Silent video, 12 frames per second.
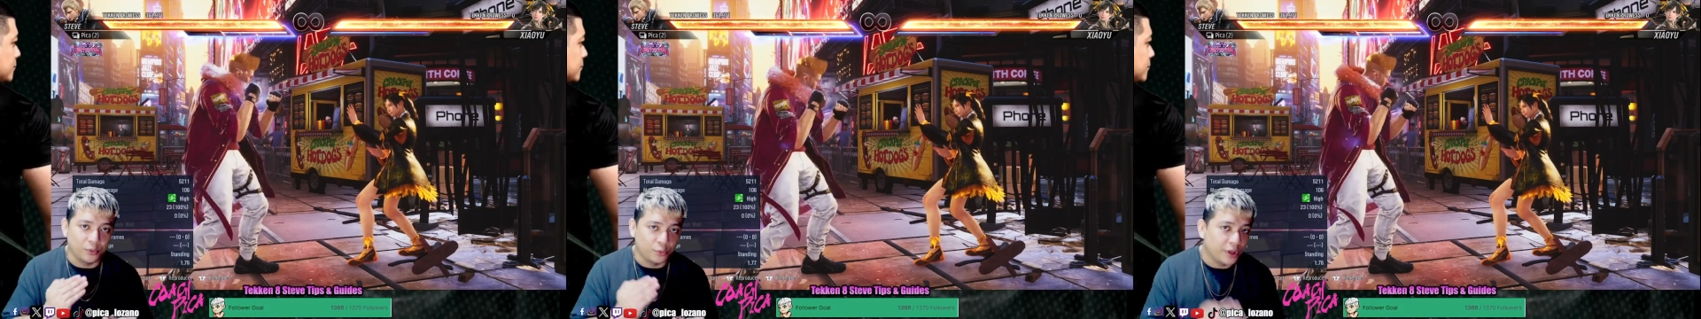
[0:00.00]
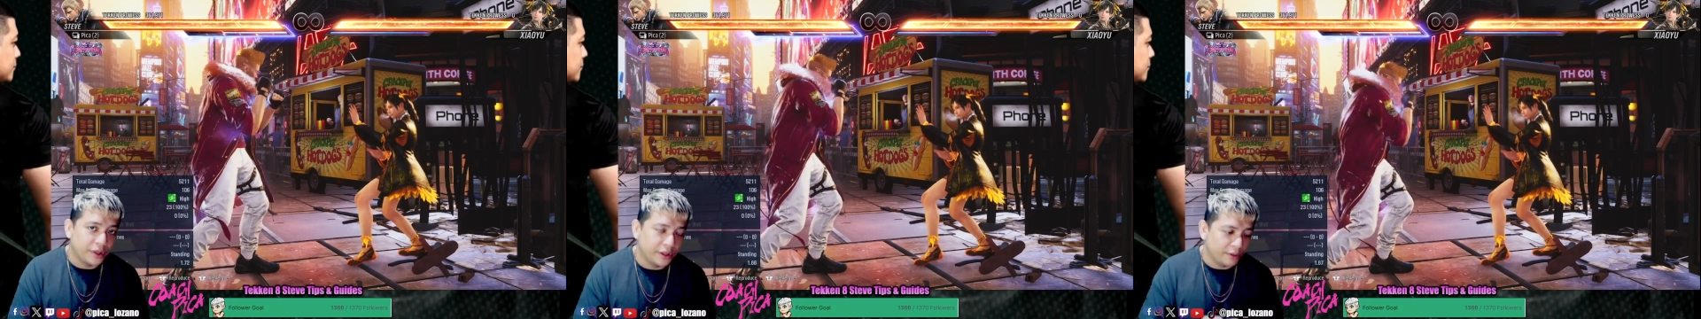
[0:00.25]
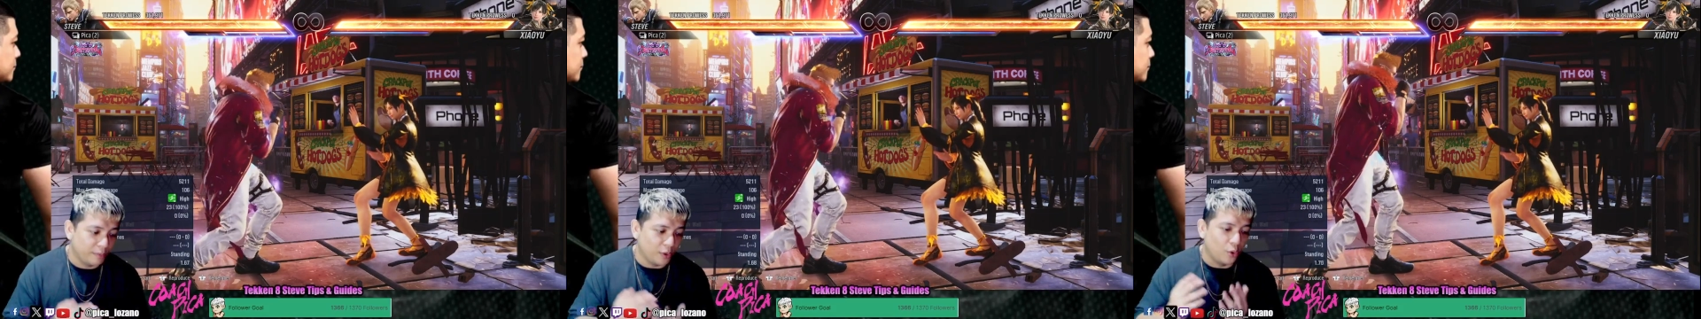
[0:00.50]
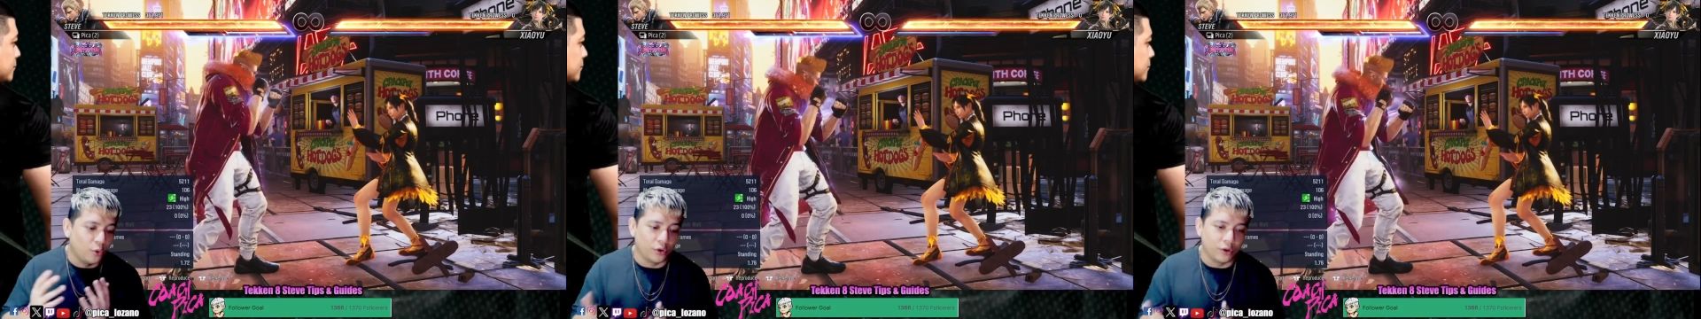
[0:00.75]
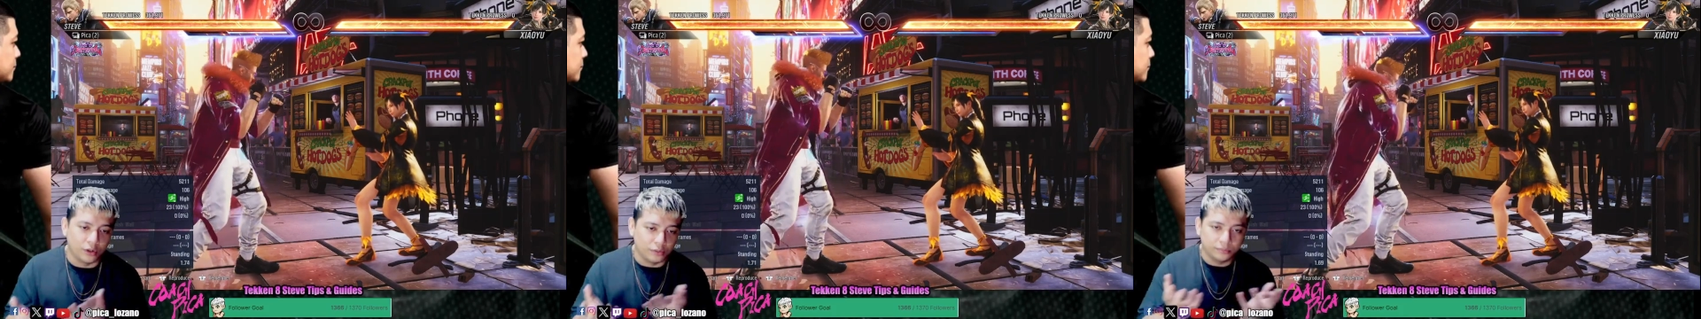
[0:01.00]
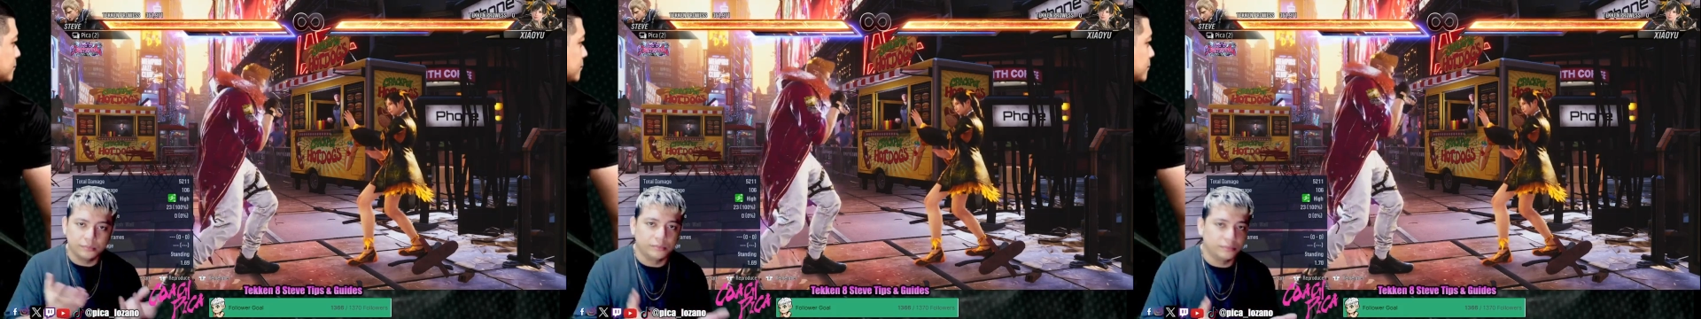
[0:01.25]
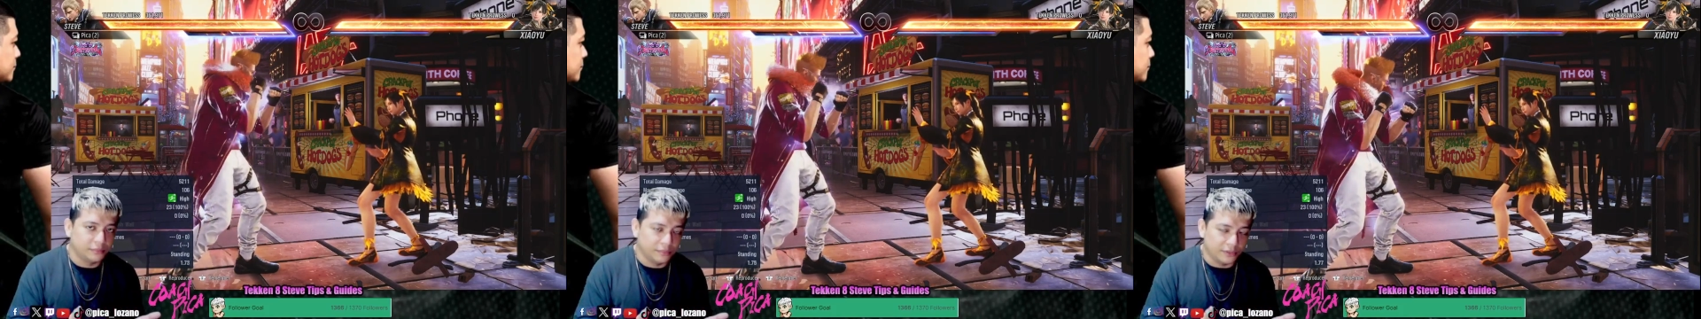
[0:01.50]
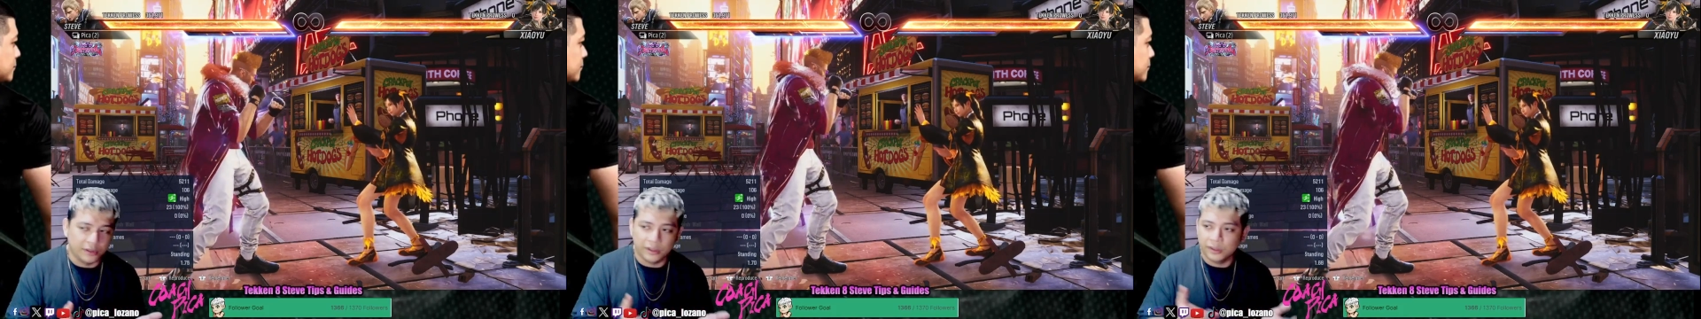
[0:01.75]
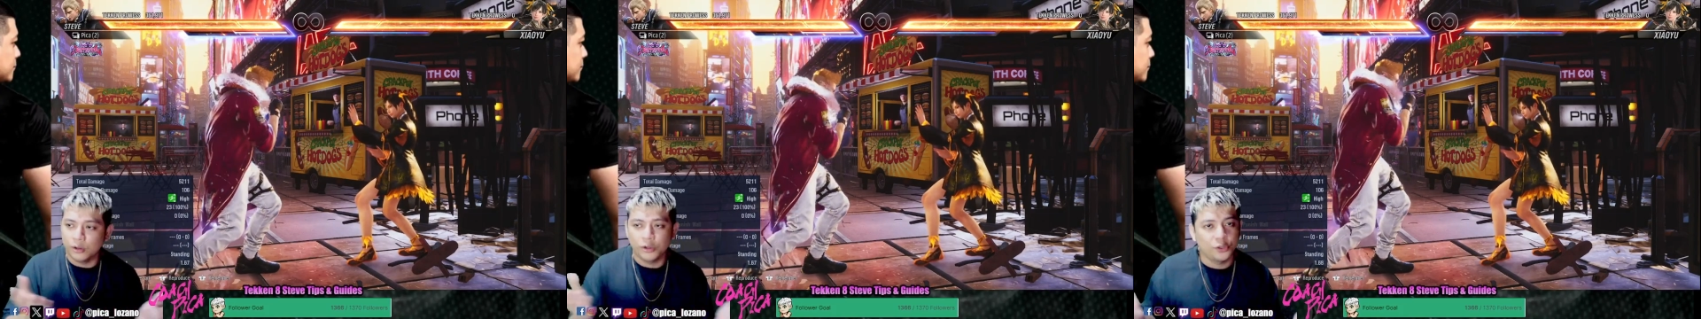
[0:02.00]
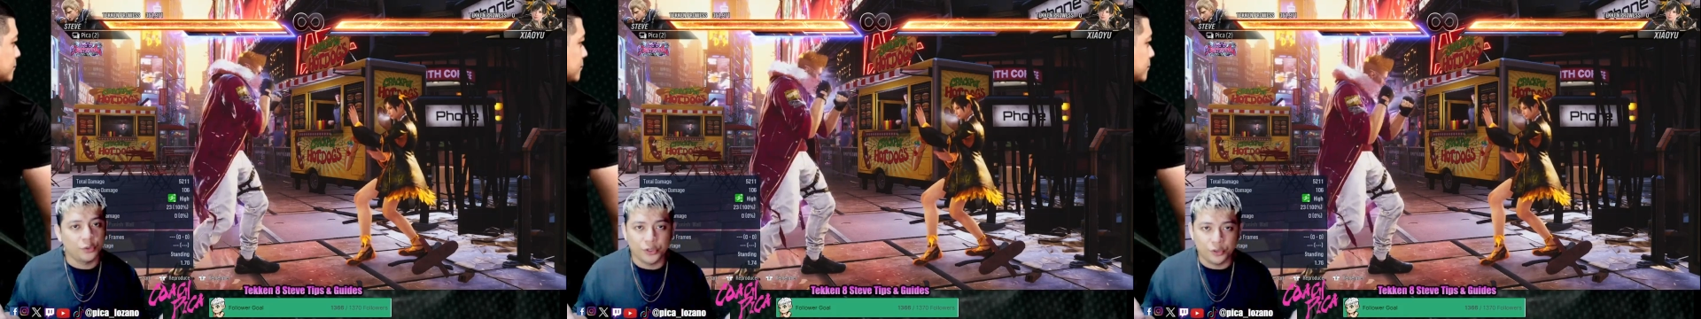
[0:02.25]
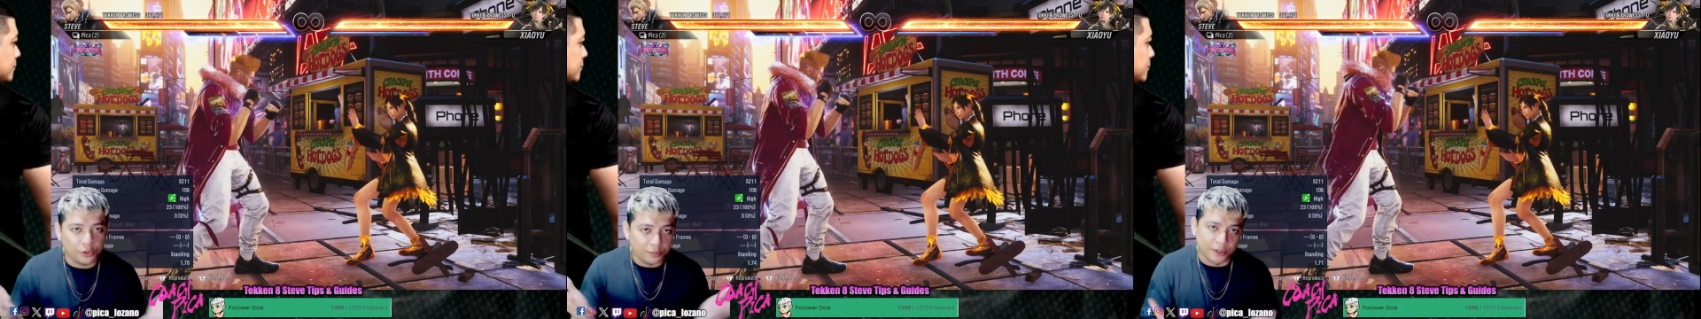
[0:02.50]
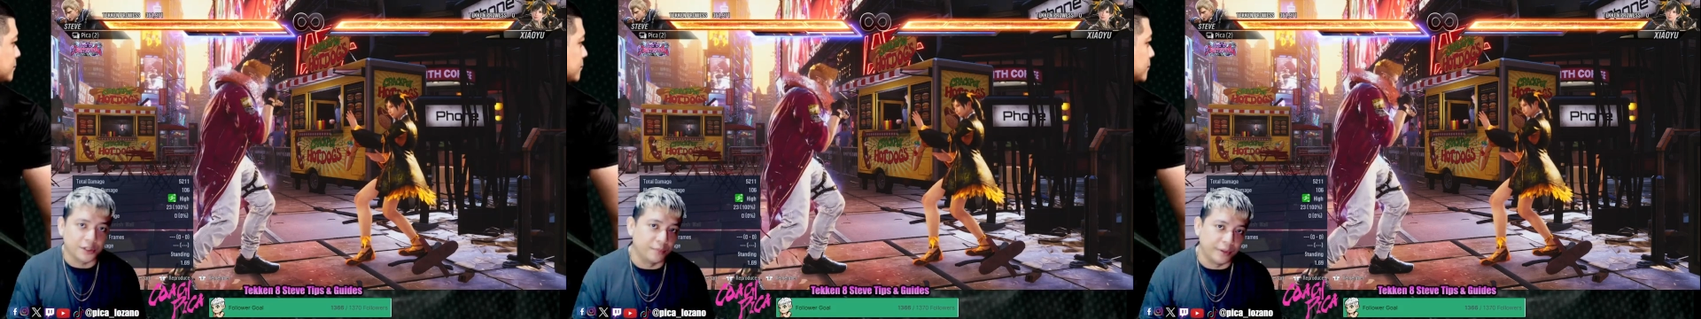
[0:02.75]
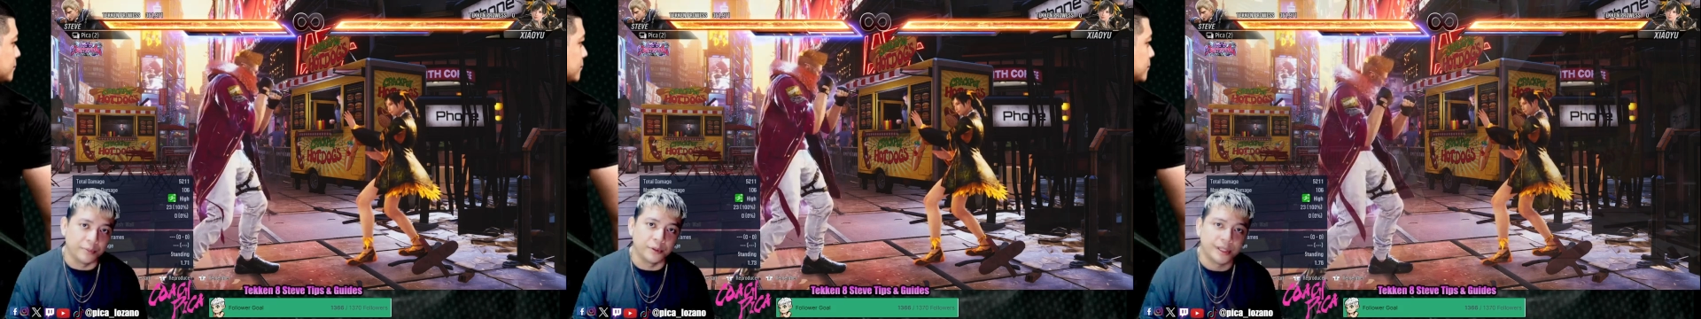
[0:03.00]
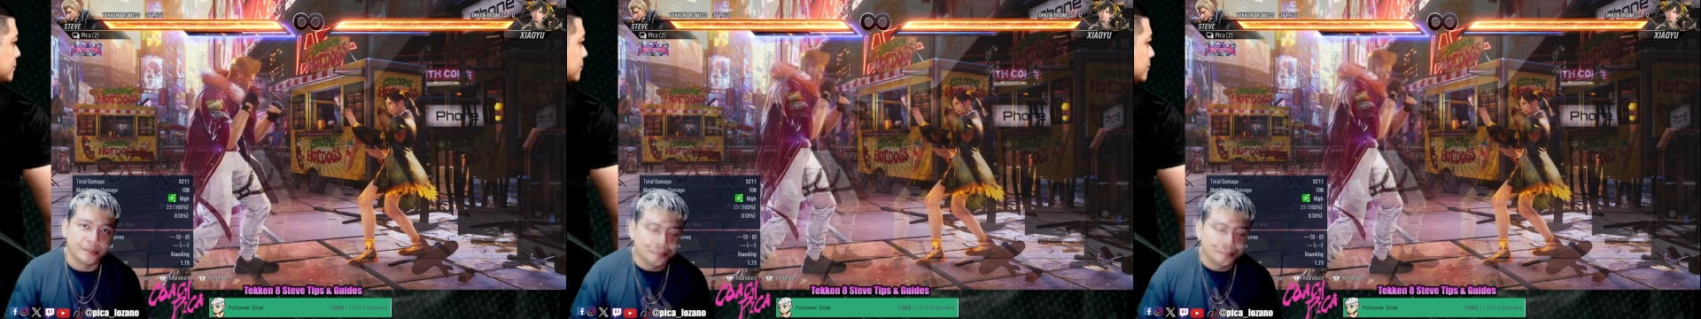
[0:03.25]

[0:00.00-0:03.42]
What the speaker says: rhythm or, long story short, muscle memory.